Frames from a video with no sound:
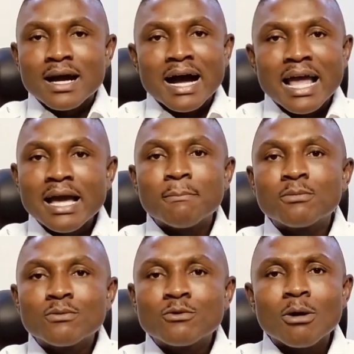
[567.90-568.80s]
I am
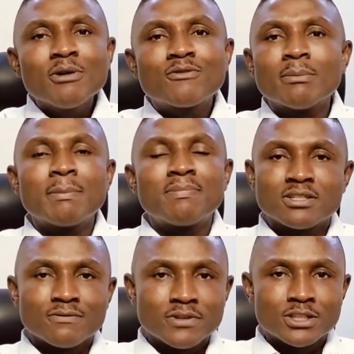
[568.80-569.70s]
coming from a place
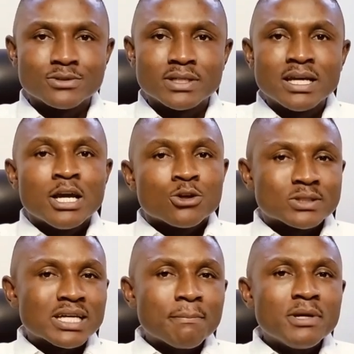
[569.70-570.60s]
of victory.
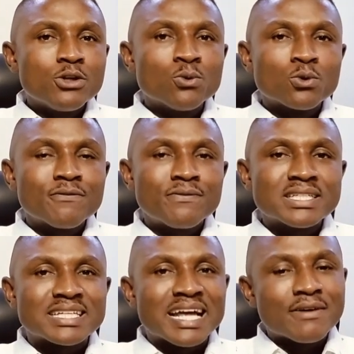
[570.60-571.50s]
Does that mean you will not
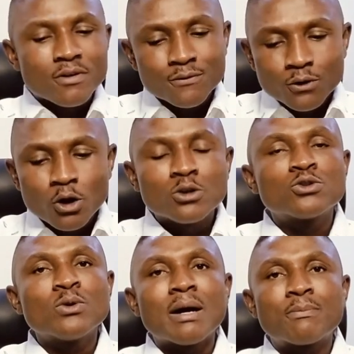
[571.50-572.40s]
face life? Of course
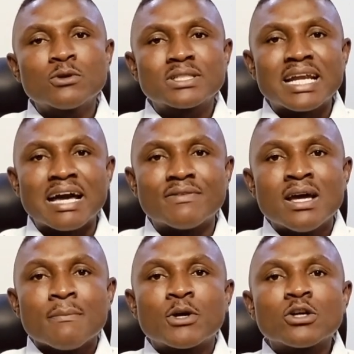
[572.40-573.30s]
you approach life
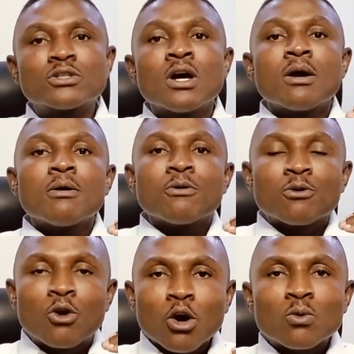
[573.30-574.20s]
because
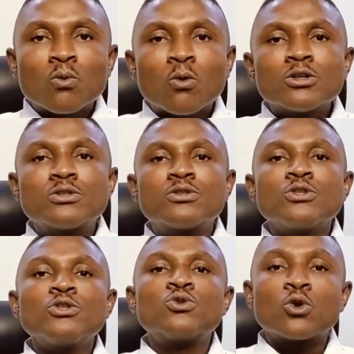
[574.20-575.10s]
God wants
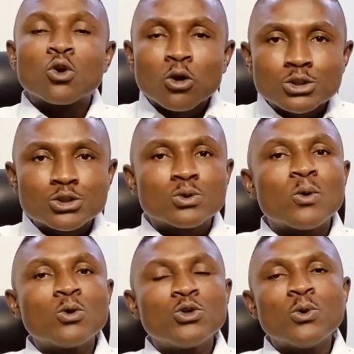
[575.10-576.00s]
to launch
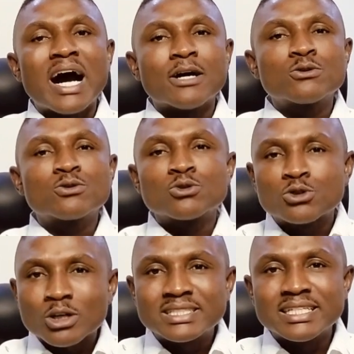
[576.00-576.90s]
you out to
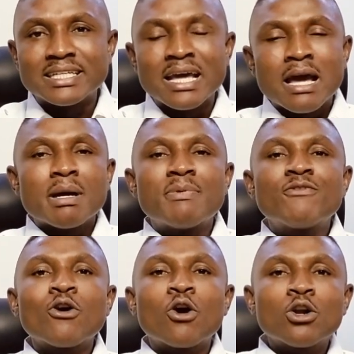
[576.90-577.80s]
succeed. But
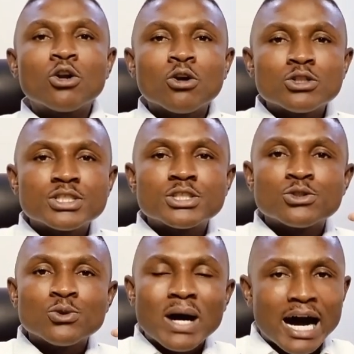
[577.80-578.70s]
before God launches
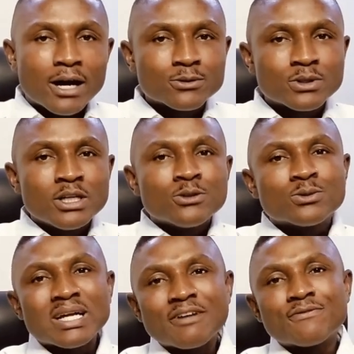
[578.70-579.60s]
you out to
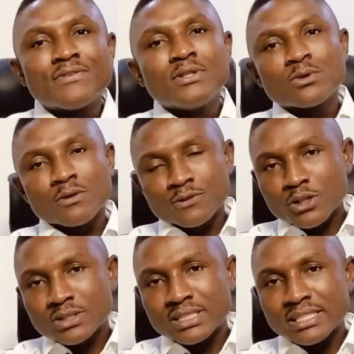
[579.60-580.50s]
that field of
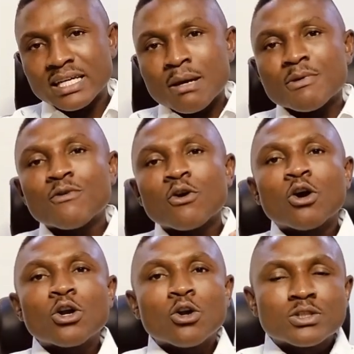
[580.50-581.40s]
success, before
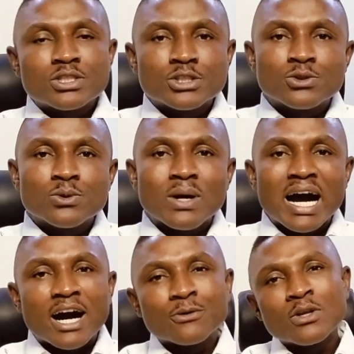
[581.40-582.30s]
God launches you
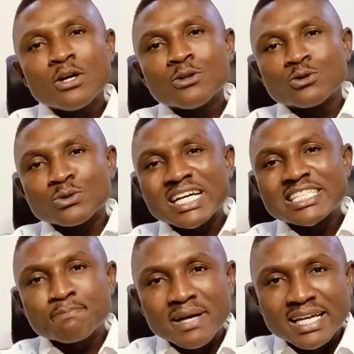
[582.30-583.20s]
out to that
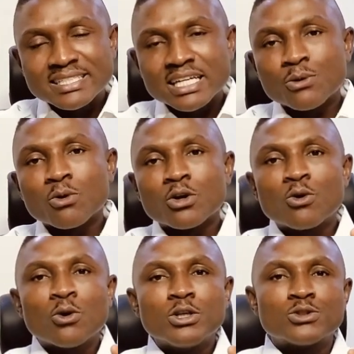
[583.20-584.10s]
space that you want to
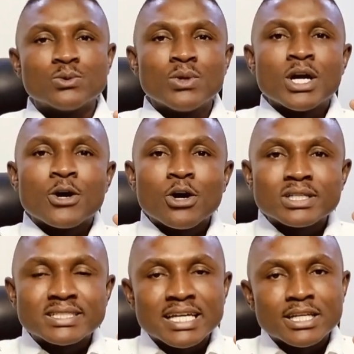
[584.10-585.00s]
go into, God is
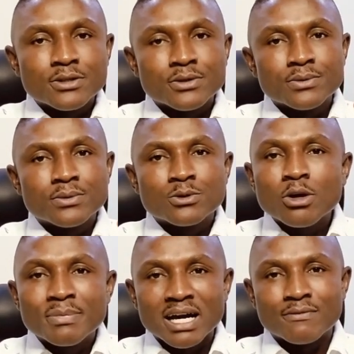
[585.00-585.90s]
telling you, don't
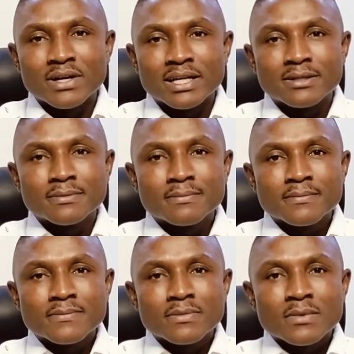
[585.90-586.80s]
be afraid.
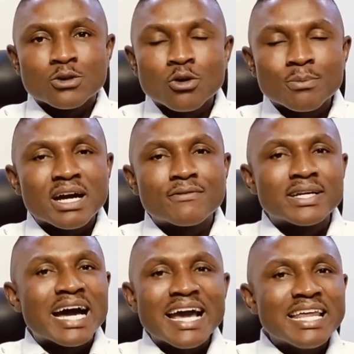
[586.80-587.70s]
Don't be afraid.
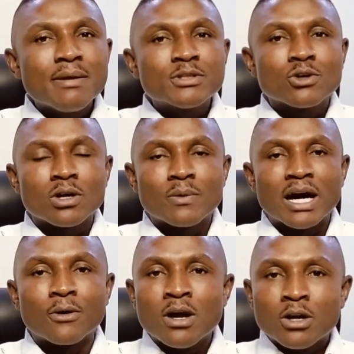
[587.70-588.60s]
There are enemies all
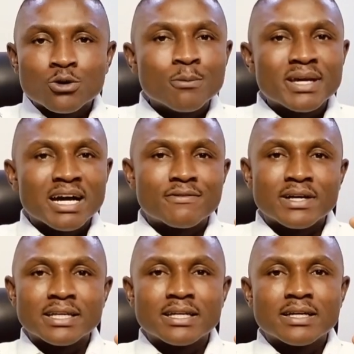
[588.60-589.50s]
around. Don't be afraid.
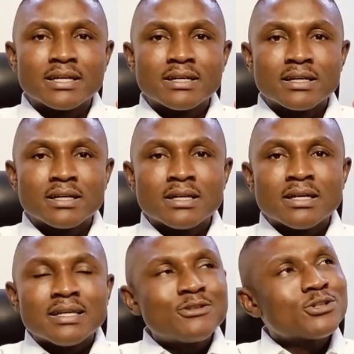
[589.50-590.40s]

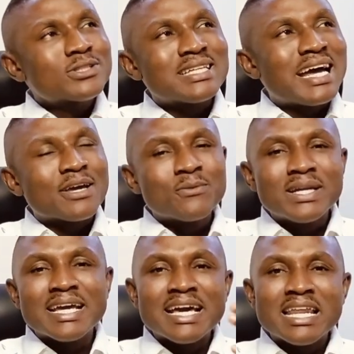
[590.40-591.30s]
Just like when
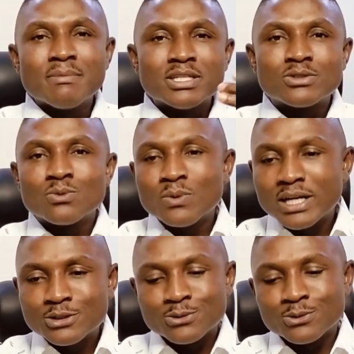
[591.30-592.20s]
the enemies went
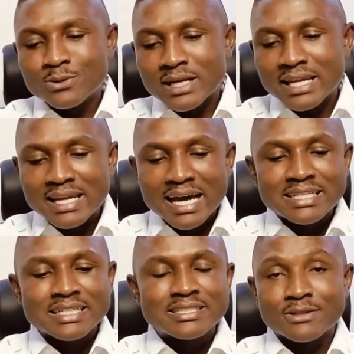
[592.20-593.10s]
to
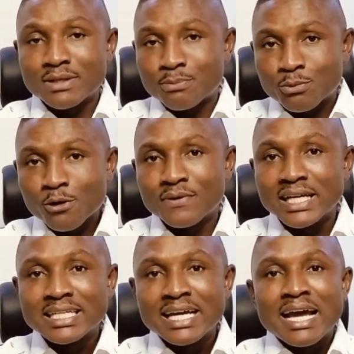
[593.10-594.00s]
Elisha's house, the
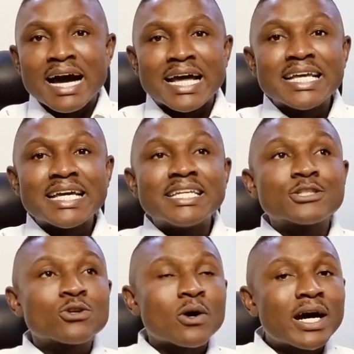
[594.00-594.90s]
prophet, and then they
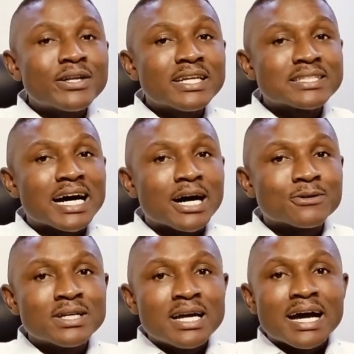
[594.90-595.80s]
surrounded his house,
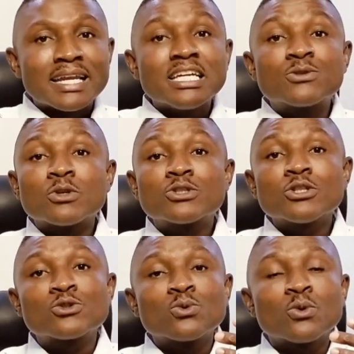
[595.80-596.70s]
and it was
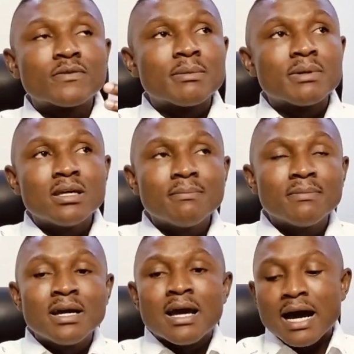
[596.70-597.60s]
just two of them, him
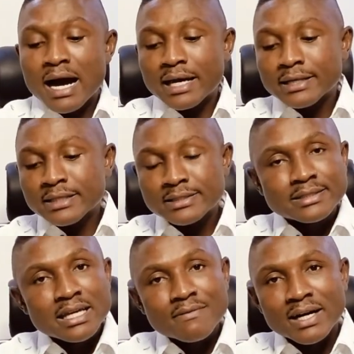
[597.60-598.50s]
and his
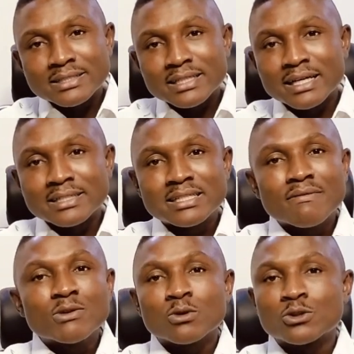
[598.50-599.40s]
servants, and the
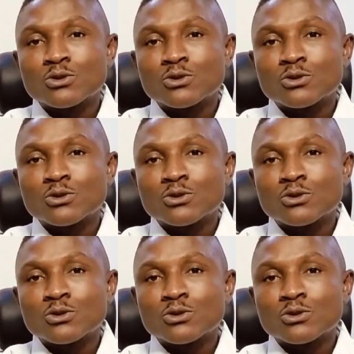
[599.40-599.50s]
servant was